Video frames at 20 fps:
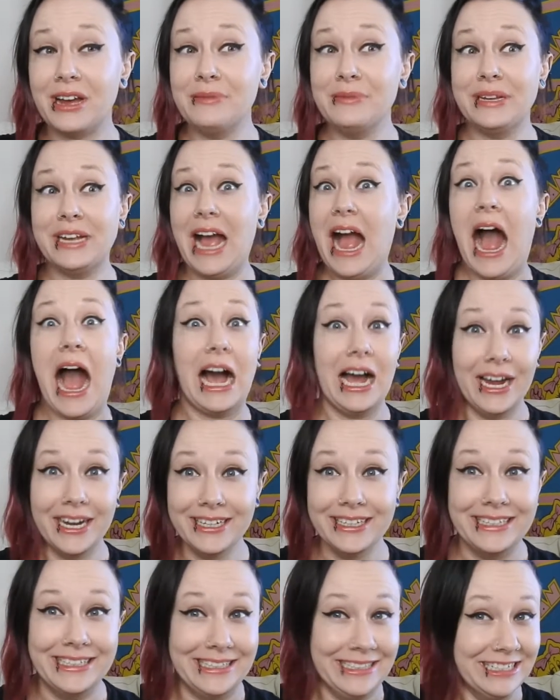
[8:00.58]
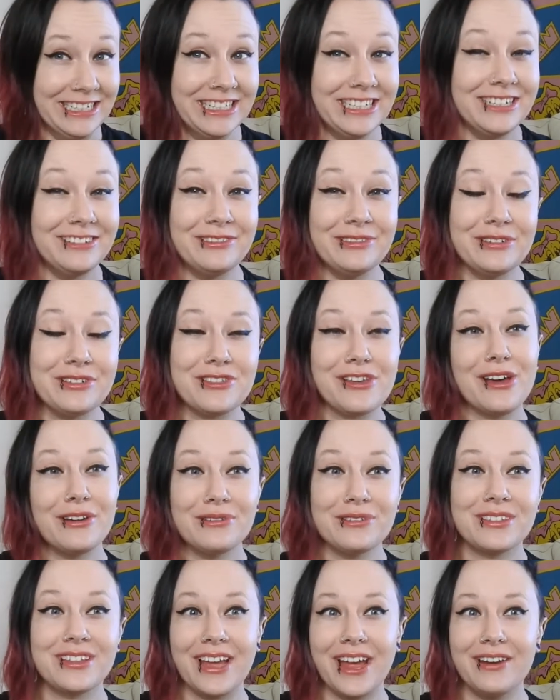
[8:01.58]
coming. I didn't, which I
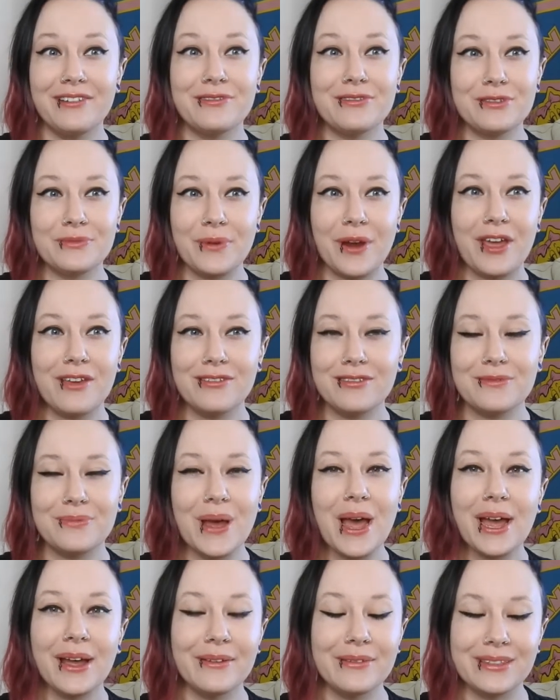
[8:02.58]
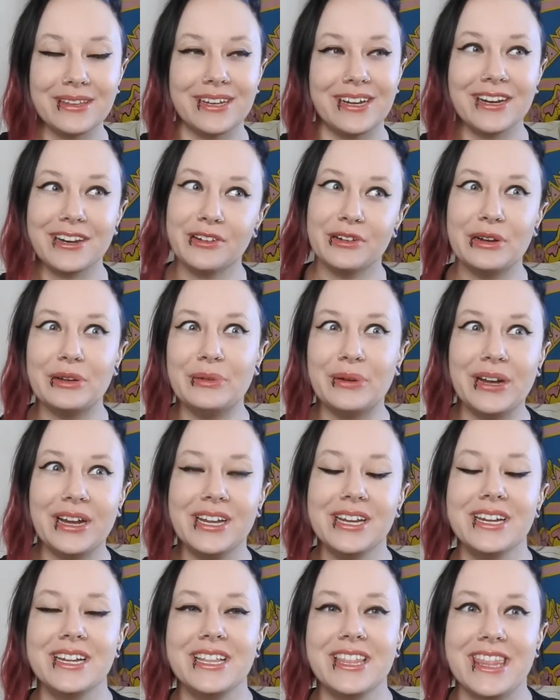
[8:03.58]
was kind of surprised by. I was like, I don't know why
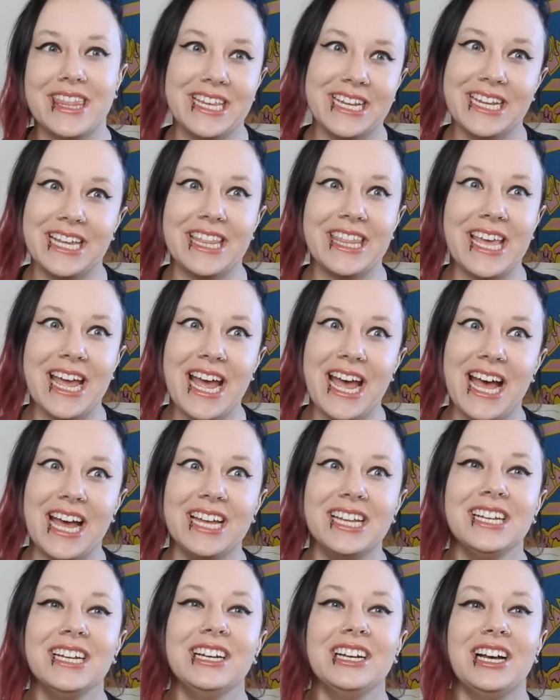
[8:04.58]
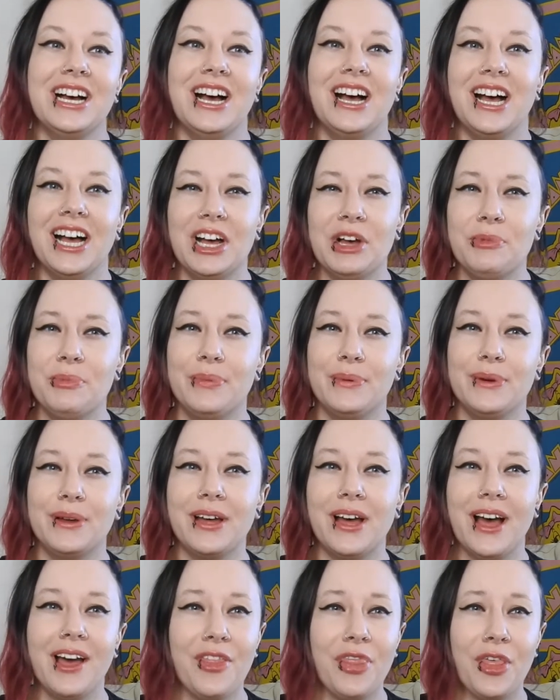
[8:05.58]
I didn't think of that. But
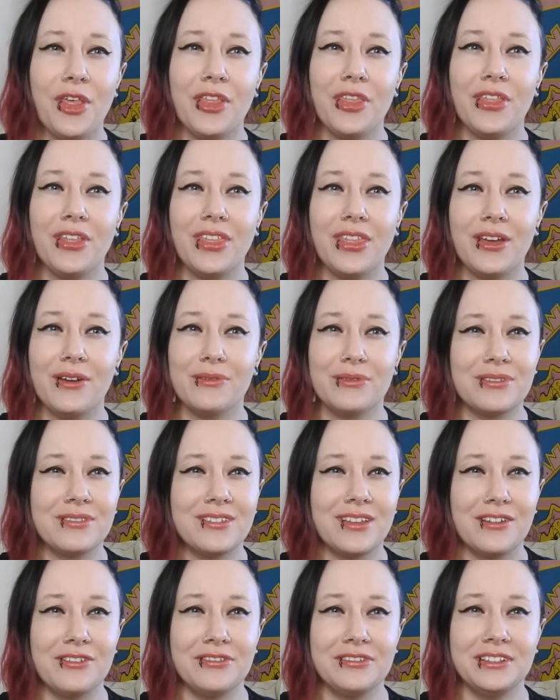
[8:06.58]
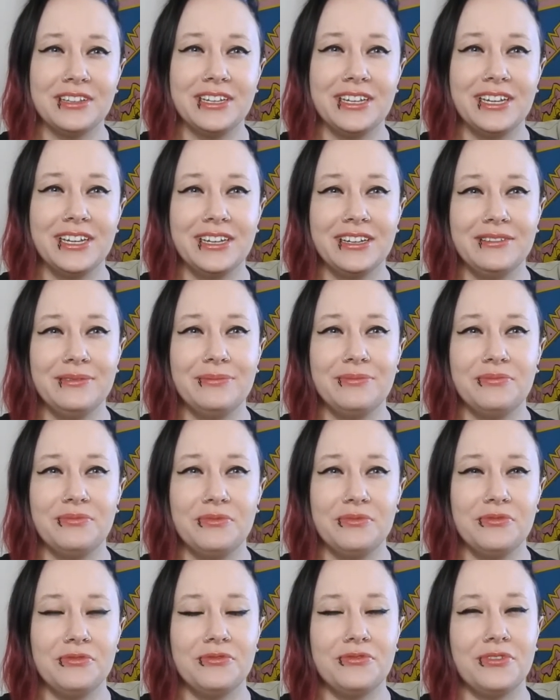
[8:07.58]
I thought that that was definitely
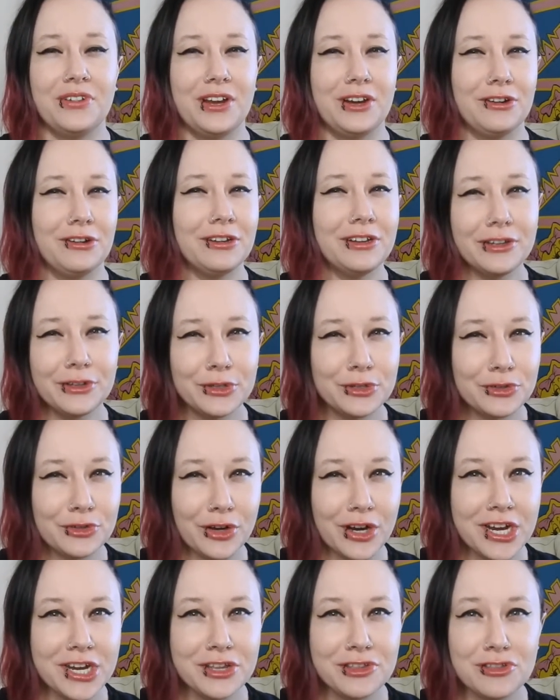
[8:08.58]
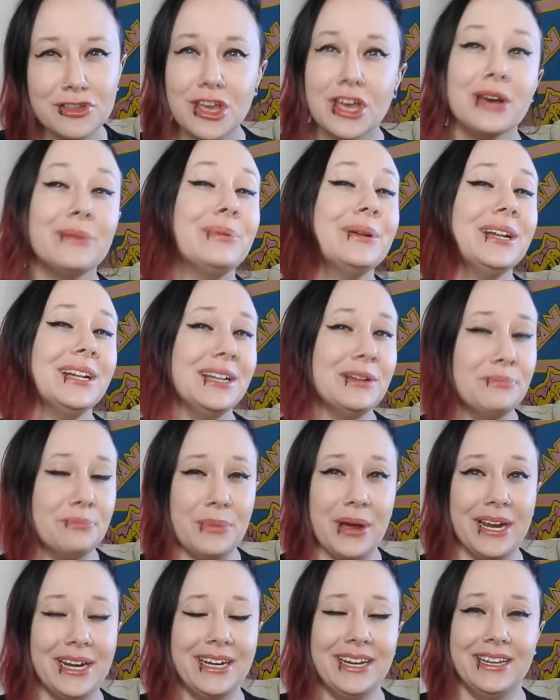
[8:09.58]
very strange, but I didn't
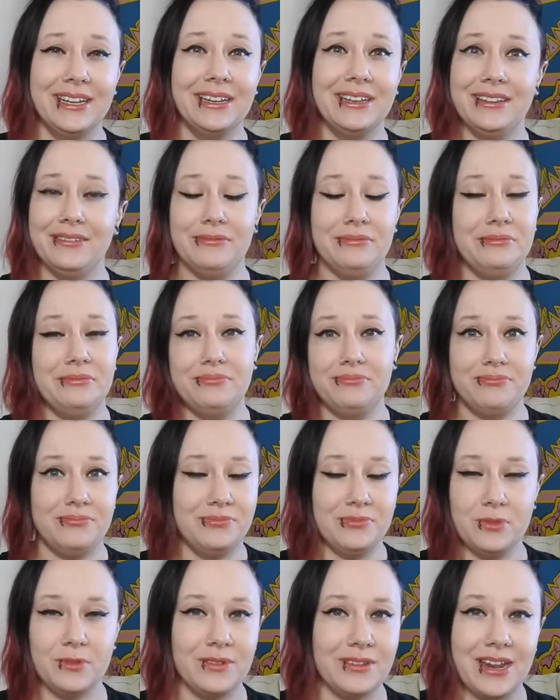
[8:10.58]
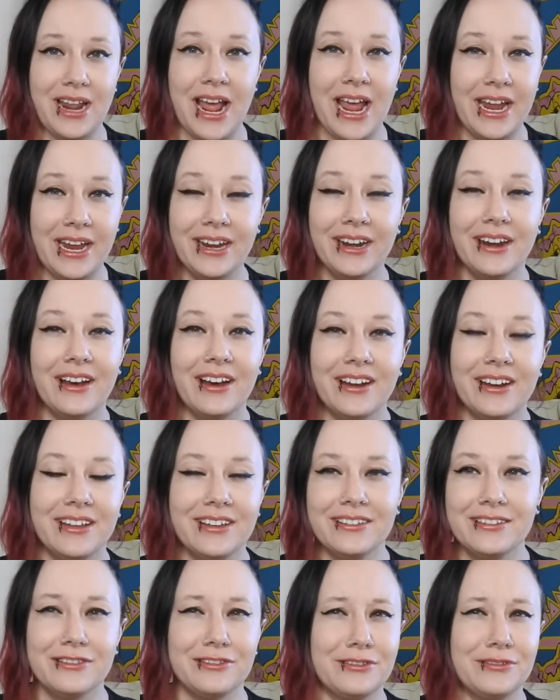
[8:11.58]
mind it. I wasn't hating on
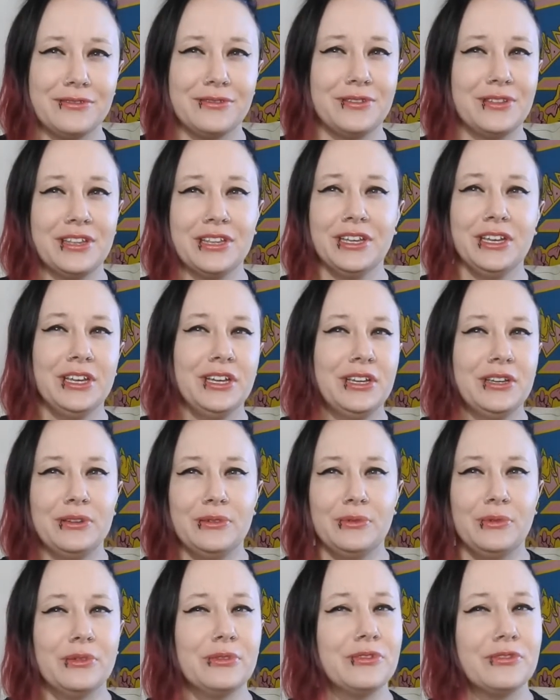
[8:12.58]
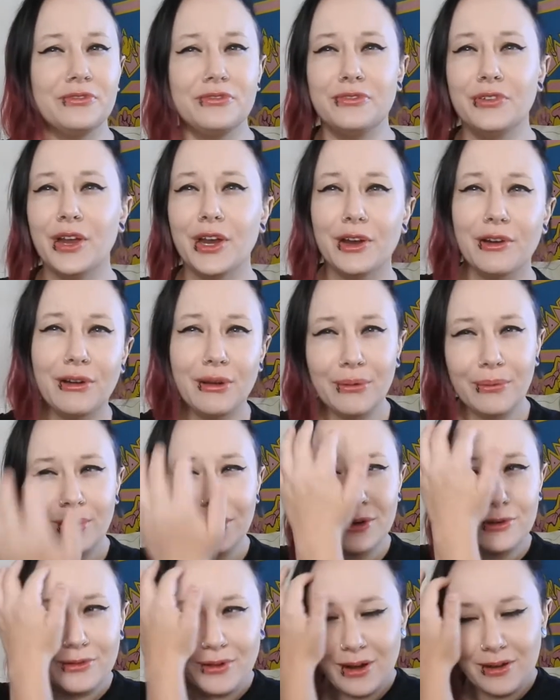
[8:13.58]
it. It was a very
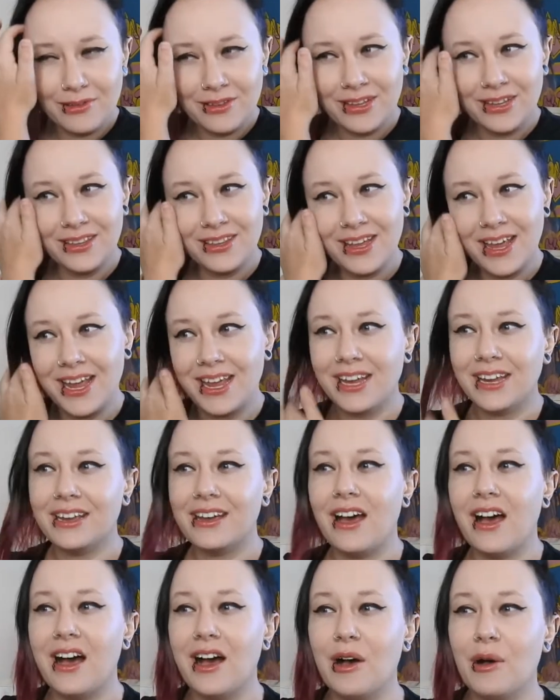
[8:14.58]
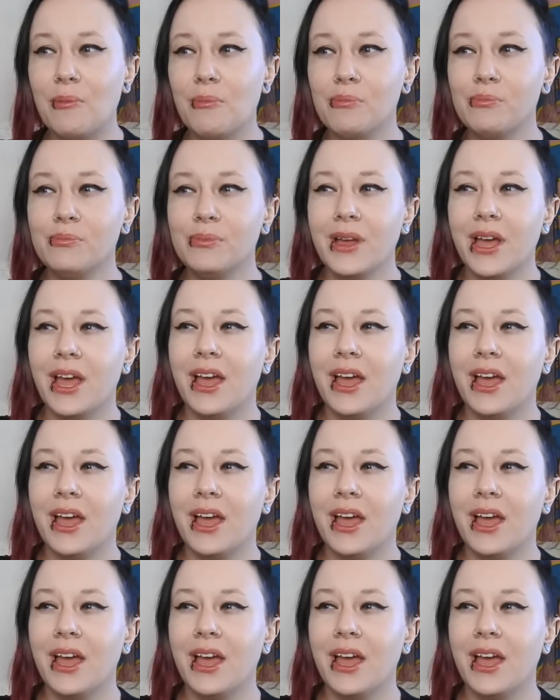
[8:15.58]
weird route to take. And